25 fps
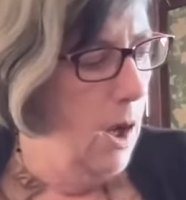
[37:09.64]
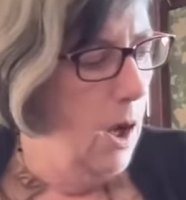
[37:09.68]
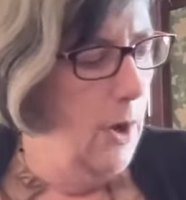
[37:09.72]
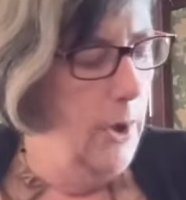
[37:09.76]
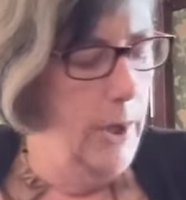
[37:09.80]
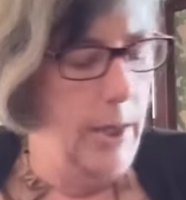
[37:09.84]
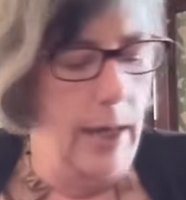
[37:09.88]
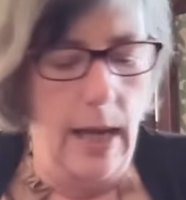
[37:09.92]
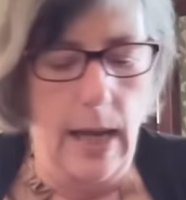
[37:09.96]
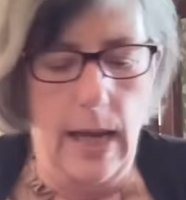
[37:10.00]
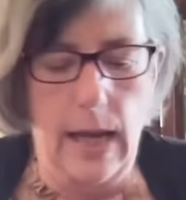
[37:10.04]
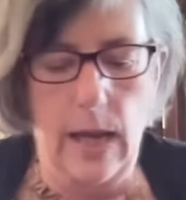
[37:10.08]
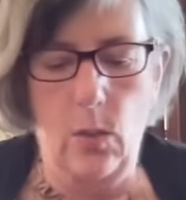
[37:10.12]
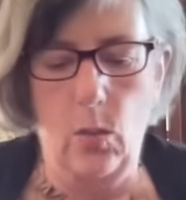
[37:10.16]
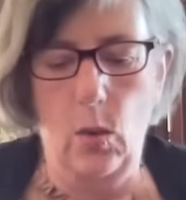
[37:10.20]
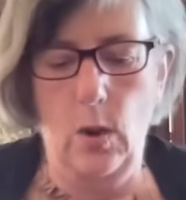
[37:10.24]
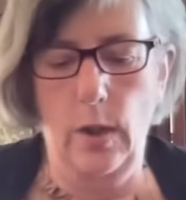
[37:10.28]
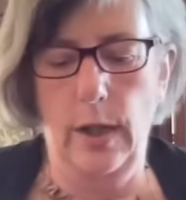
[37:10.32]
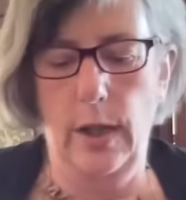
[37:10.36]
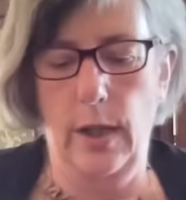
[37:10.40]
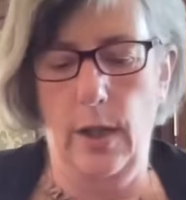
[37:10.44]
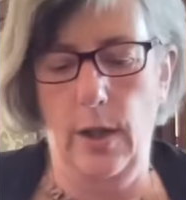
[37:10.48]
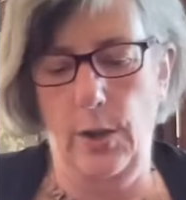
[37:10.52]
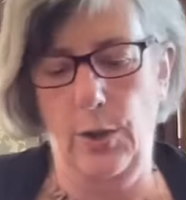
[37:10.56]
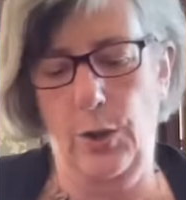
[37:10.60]
Okay, I
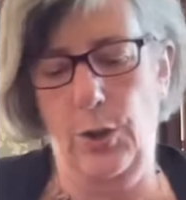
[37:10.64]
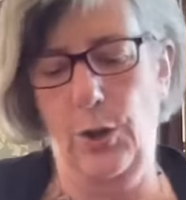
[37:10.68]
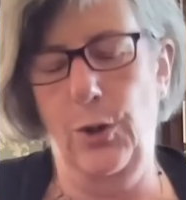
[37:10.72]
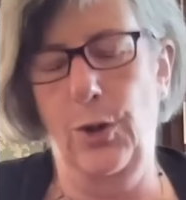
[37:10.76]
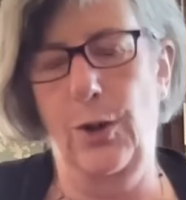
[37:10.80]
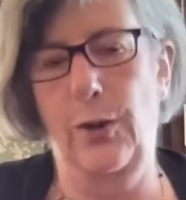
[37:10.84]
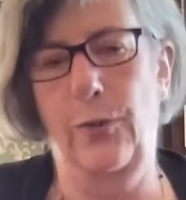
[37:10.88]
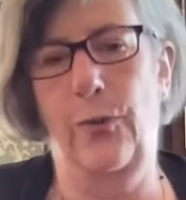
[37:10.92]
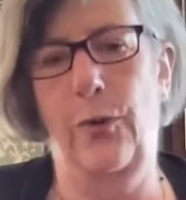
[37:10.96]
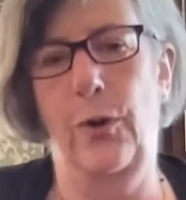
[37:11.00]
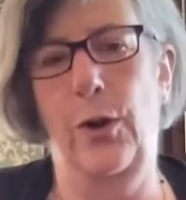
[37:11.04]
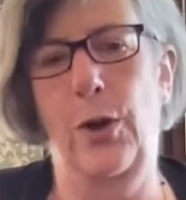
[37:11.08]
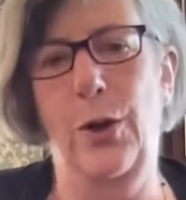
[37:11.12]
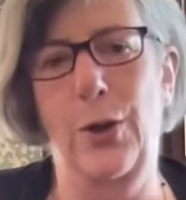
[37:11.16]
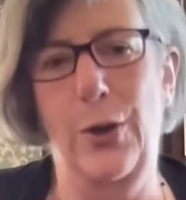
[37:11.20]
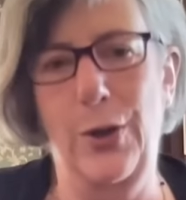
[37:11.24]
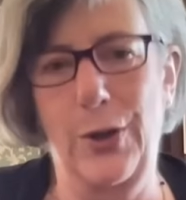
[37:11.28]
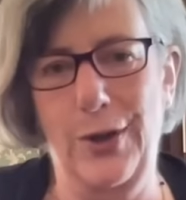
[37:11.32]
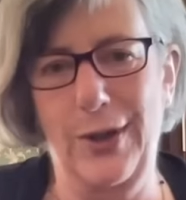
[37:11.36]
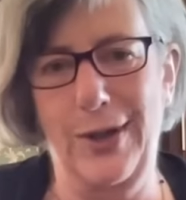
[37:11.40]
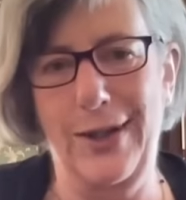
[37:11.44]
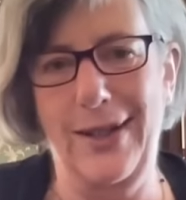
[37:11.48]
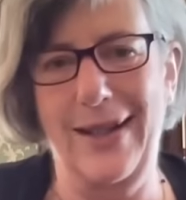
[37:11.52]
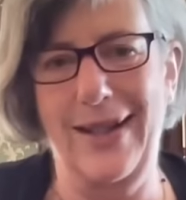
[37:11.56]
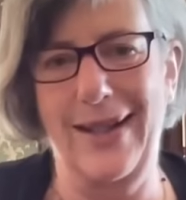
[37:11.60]
want to go to the
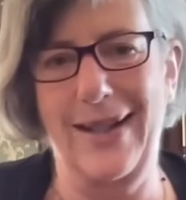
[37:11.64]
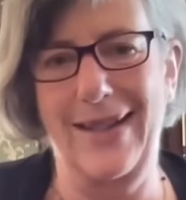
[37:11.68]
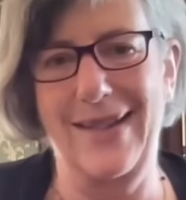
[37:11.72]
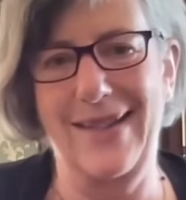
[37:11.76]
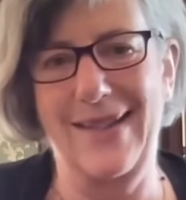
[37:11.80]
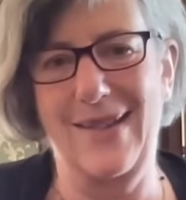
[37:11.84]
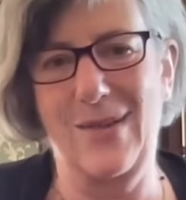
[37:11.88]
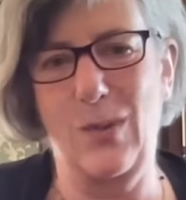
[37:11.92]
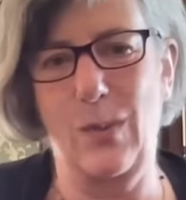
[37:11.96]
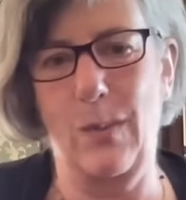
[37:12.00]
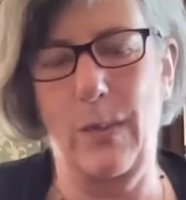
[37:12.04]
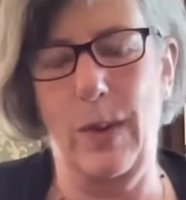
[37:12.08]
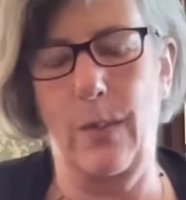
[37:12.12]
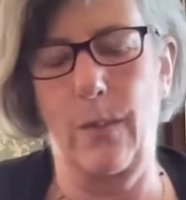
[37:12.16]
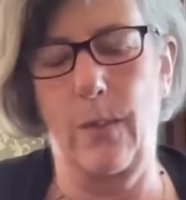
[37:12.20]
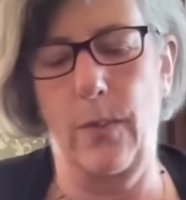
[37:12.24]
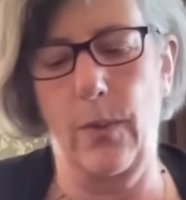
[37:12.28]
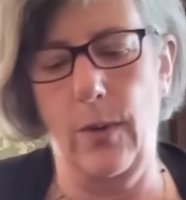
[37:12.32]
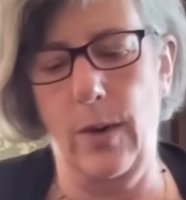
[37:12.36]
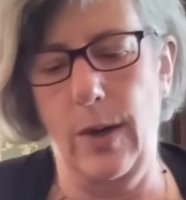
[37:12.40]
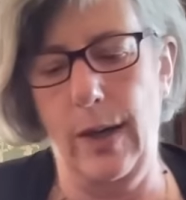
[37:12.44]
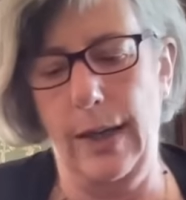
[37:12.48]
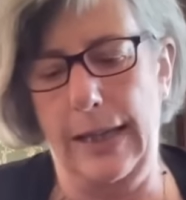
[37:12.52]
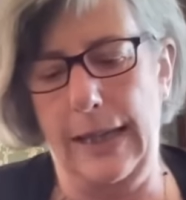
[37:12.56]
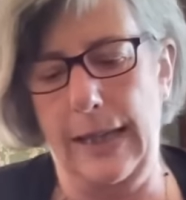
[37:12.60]
Florida case.
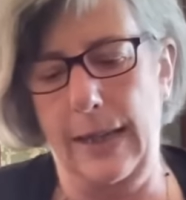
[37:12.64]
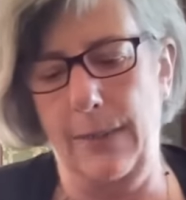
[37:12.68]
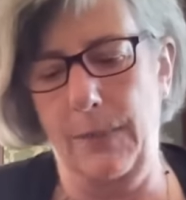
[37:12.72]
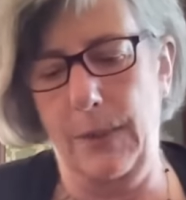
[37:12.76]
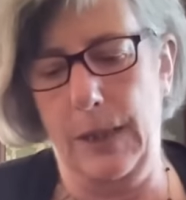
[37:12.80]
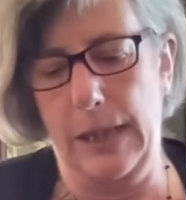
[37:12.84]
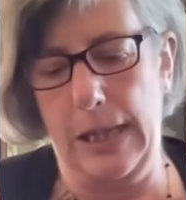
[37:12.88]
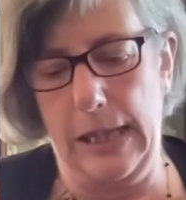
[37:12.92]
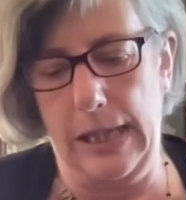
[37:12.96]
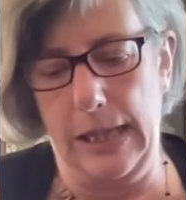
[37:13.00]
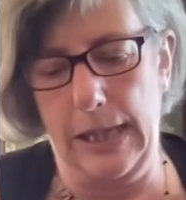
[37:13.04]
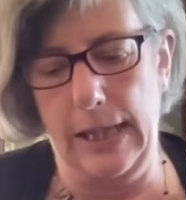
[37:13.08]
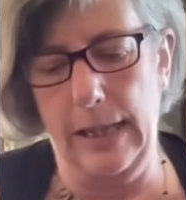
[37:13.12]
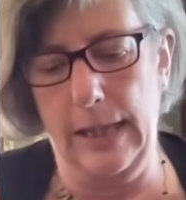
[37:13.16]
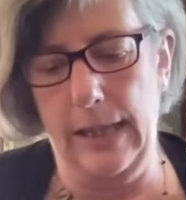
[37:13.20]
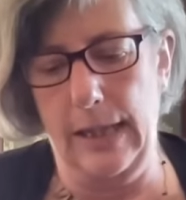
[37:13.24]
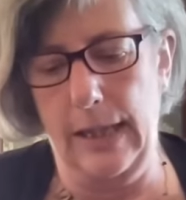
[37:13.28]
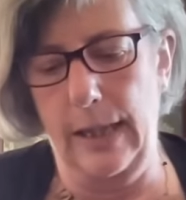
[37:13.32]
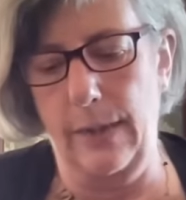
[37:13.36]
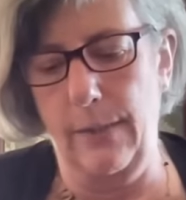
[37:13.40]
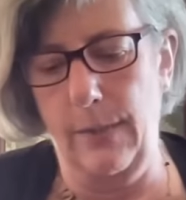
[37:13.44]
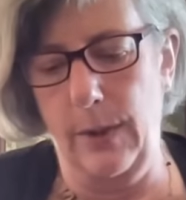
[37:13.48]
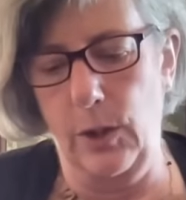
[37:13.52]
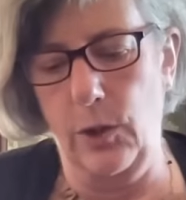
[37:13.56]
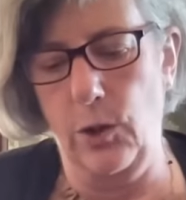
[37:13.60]
Remember, I keep getting
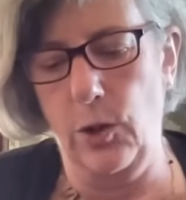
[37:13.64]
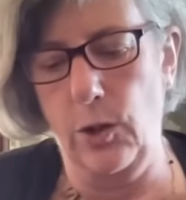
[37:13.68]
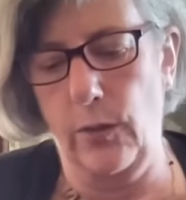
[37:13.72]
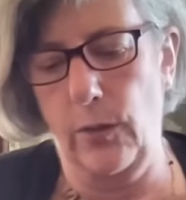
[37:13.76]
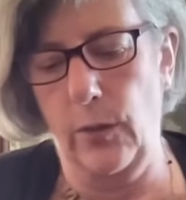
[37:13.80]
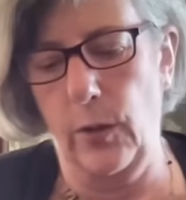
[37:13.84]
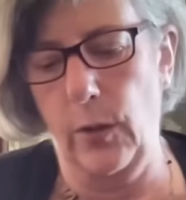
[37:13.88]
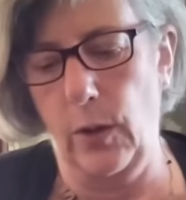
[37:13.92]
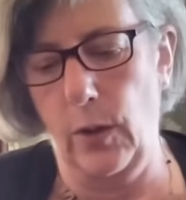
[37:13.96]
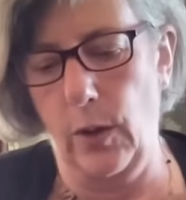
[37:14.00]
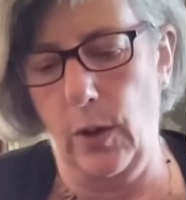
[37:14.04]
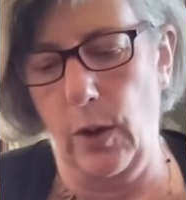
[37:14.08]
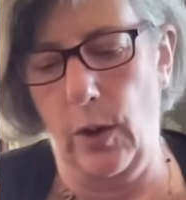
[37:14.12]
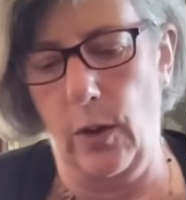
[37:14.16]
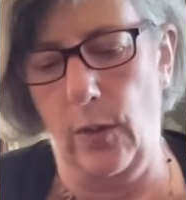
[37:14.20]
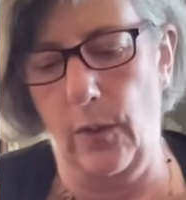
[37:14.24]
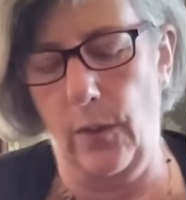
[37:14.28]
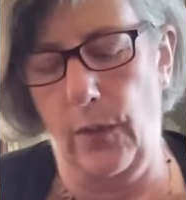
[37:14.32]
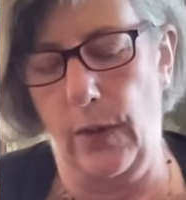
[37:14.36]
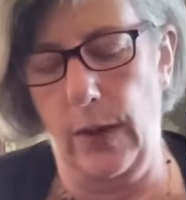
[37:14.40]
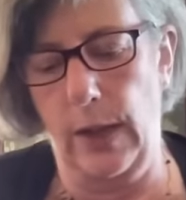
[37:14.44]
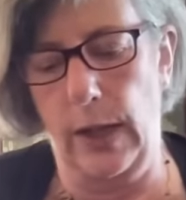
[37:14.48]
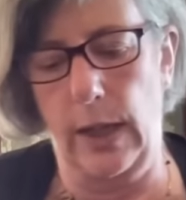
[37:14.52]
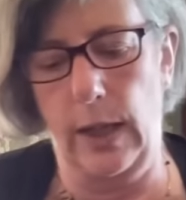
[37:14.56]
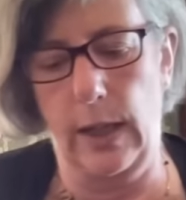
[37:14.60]
the image
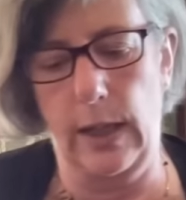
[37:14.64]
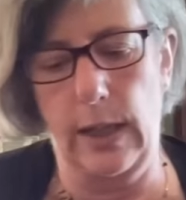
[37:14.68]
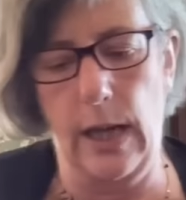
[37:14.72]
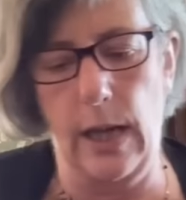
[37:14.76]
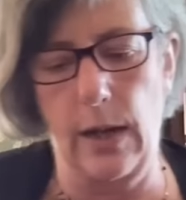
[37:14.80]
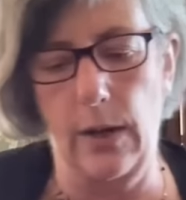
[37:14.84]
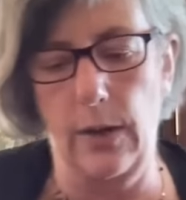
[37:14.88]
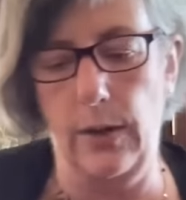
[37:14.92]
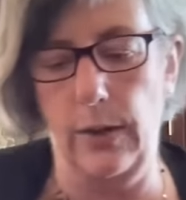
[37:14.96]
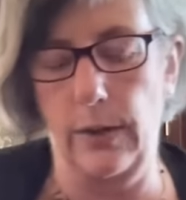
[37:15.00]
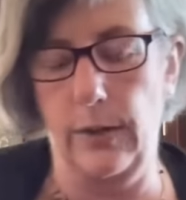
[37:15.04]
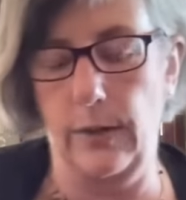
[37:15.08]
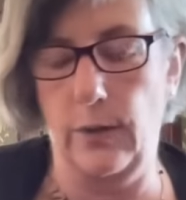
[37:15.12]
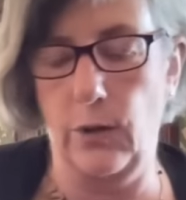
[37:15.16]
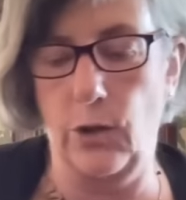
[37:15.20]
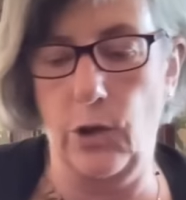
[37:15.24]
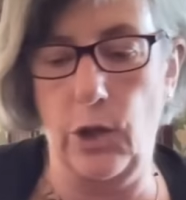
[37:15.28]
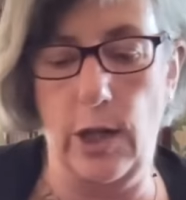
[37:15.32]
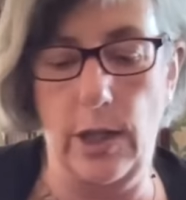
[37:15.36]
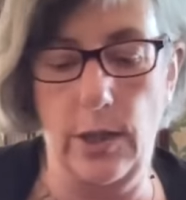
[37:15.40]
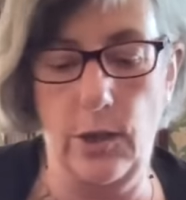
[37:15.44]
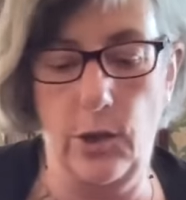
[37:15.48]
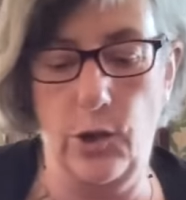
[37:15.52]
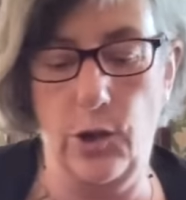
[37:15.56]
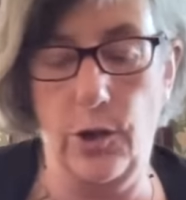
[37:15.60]
of the current
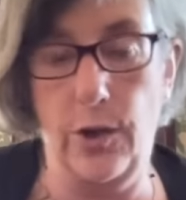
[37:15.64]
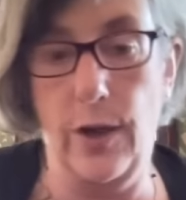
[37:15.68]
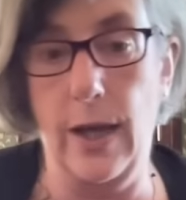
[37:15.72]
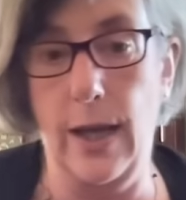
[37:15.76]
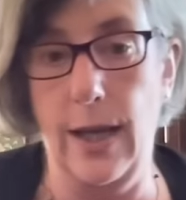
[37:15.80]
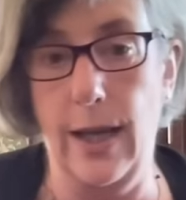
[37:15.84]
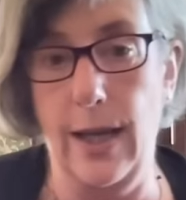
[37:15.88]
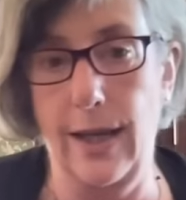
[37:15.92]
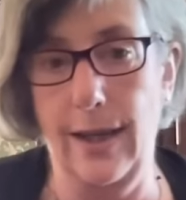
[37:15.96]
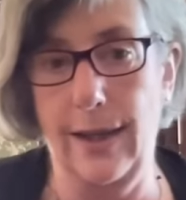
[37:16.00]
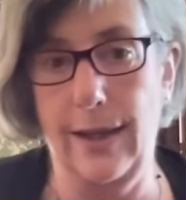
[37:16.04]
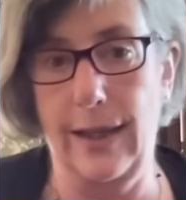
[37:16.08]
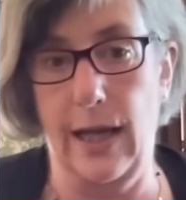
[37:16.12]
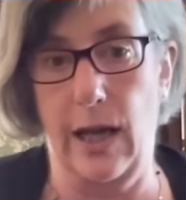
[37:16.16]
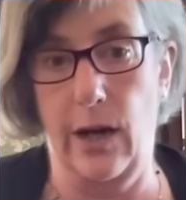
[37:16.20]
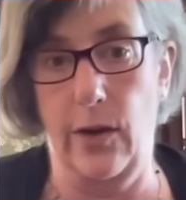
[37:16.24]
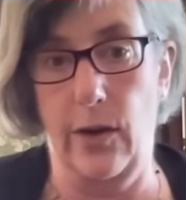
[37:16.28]
judge there,